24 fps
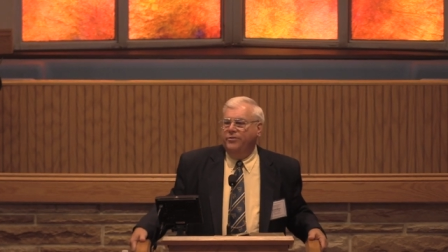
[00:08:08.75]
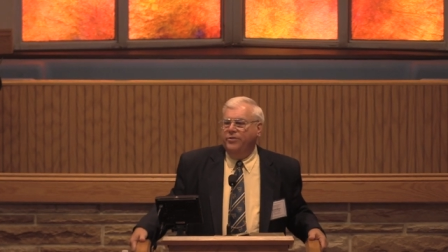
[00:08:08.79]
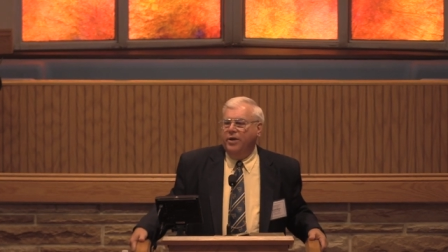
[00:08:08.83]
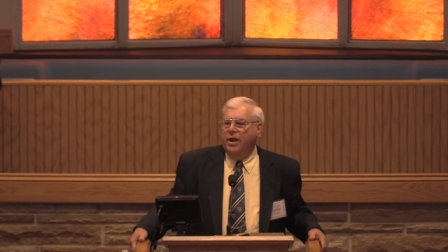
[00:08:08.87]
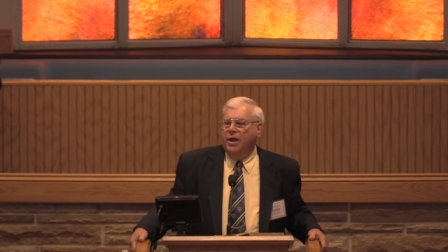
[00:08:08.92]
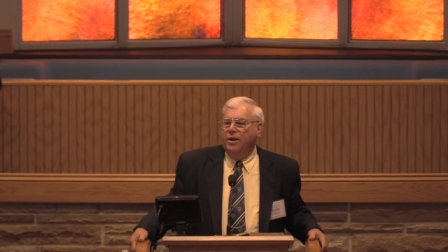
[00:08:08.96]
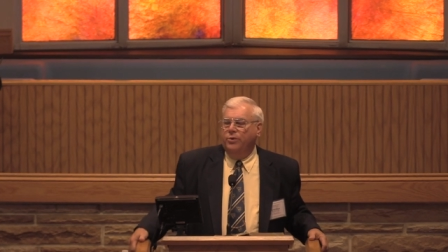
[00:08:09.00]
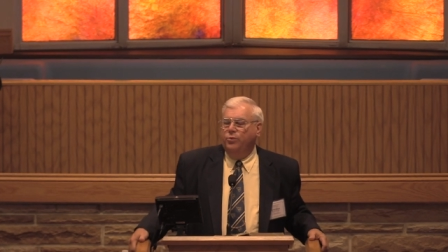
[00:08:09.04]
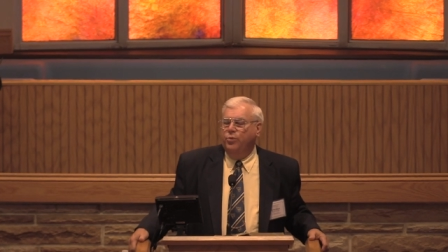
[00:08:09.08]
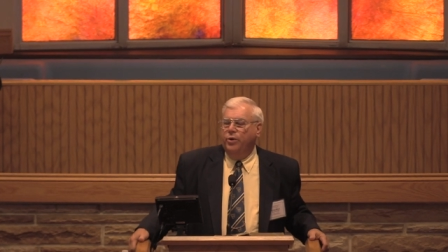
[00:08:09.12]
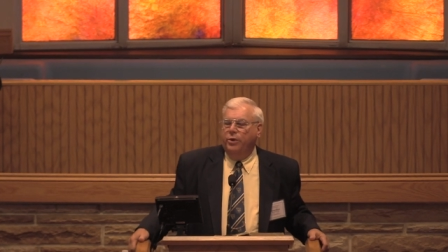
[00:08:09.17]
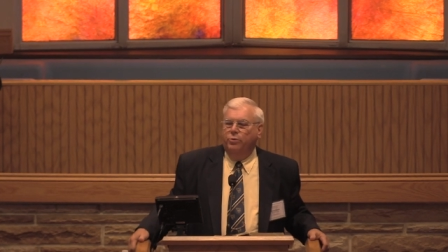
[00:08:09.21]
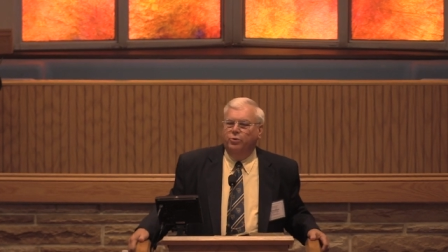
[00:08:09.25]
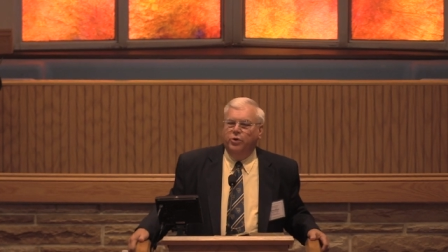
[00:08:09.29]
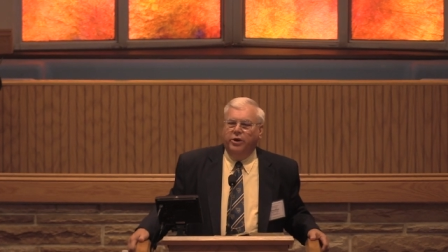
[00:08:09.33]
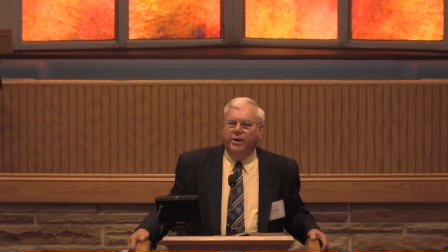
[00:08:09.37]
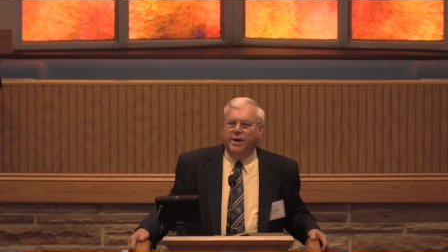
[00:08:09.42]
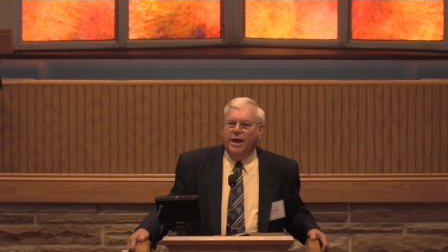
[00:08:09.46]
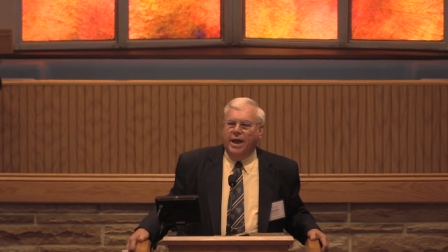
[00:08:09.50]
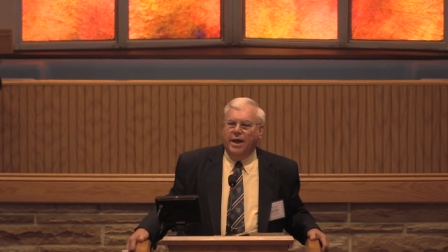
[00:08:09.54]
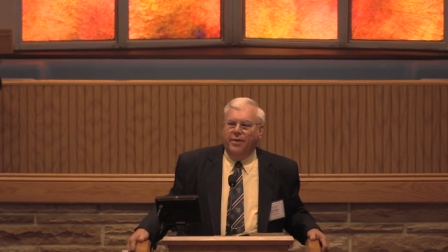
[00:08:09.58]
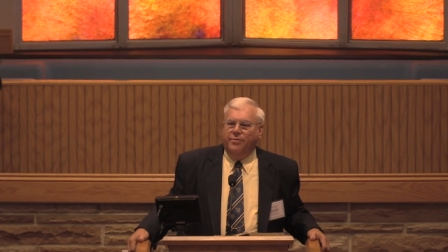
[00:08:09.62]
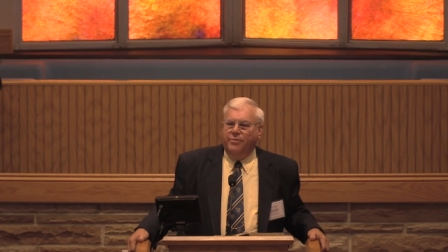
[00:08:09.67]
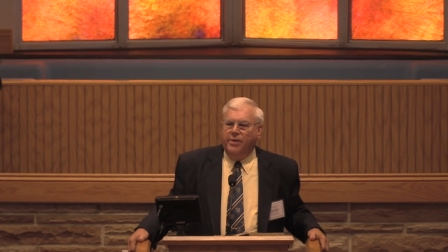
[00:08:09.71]
attend when we're
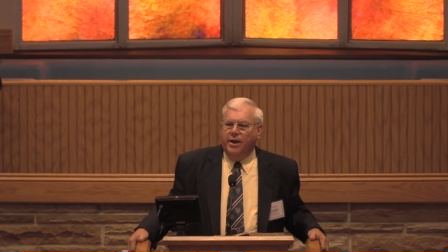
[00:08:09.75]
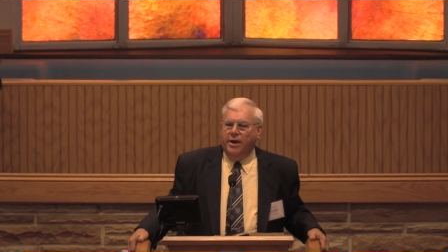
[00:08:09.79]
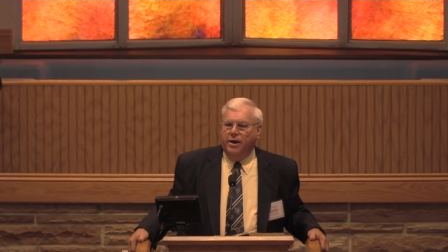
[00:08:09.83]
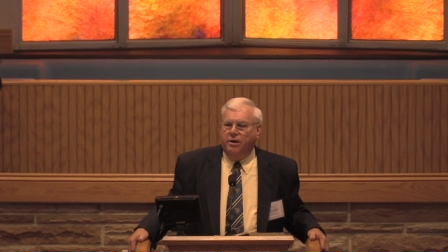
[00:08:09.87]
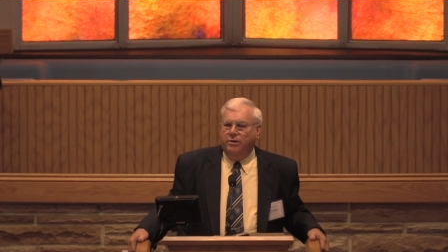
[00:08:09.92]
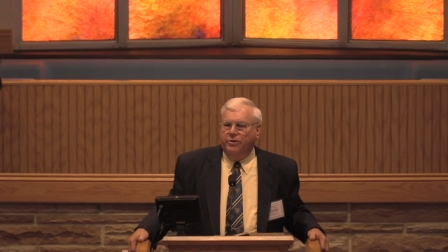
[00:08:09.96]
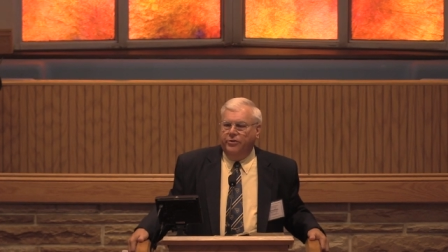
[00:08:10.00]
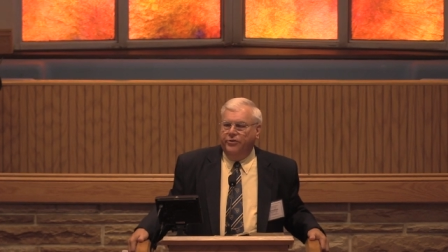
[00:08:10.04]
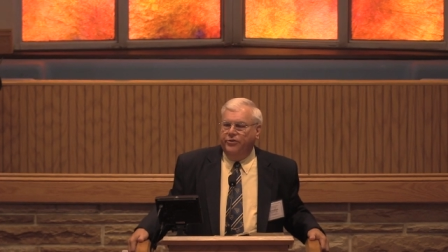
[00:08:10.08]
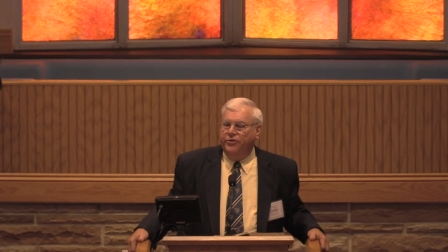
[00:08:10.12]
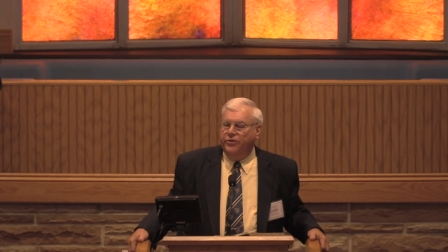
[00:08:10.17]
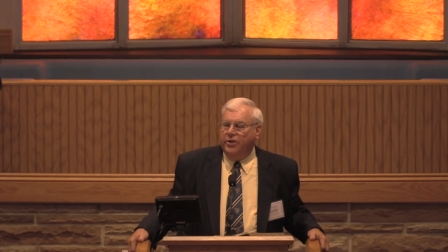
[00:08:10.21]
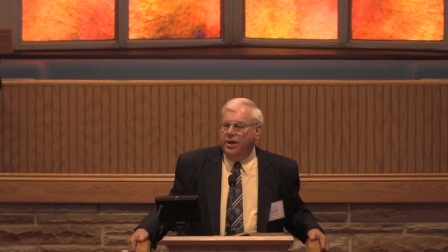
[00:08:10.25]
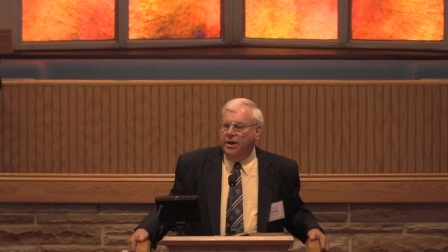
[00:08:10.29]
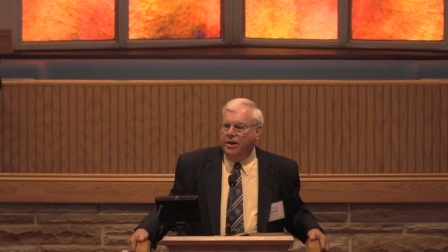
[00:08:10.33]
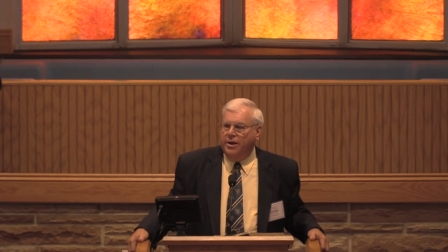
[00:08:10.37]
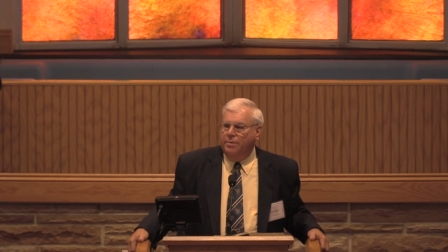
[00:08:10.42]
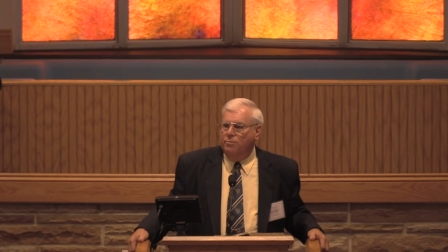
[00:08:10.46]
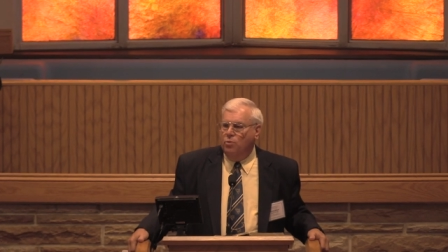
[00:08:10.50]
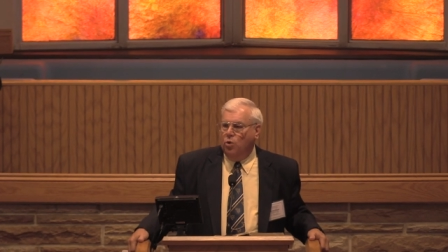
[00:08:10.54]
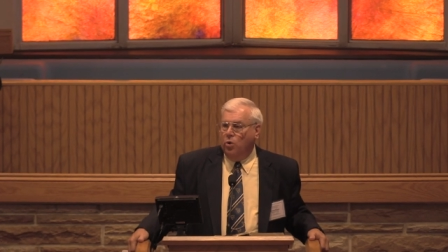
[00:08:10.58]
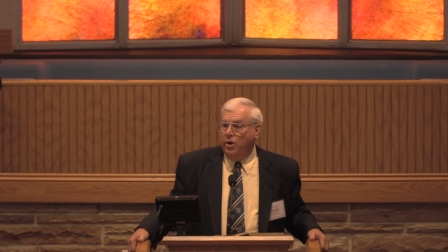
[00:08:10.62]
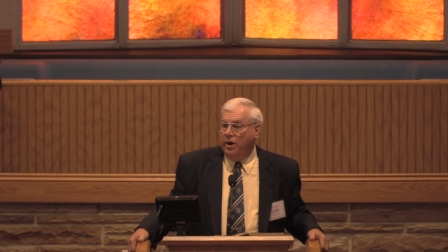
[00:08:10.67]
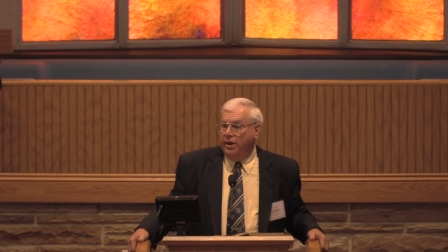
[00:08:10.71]
down there on
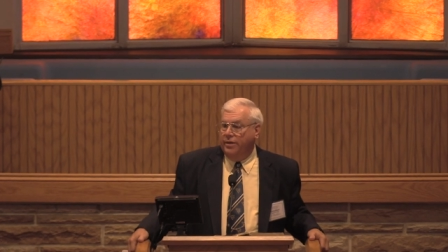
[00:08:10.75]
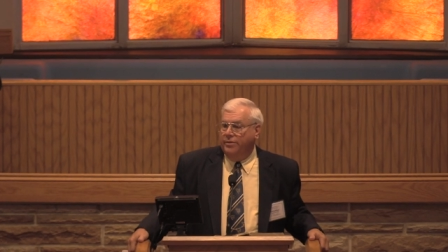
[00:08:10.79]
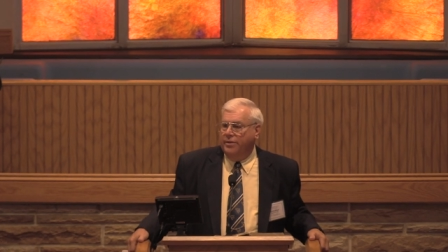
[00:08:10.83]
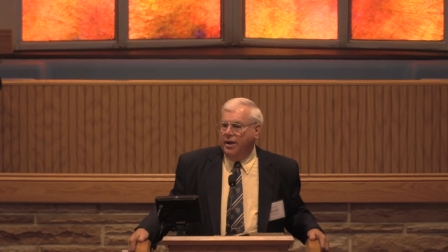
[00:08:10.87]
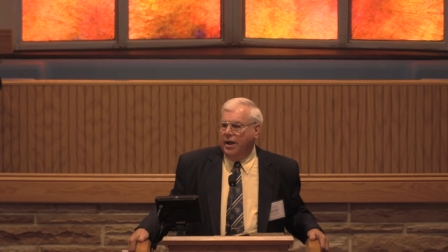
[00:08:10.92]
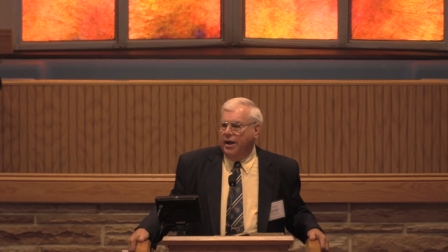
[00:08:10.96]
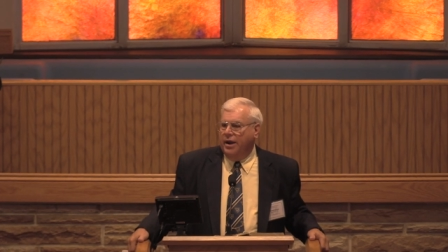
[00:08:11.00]
Sunday morning,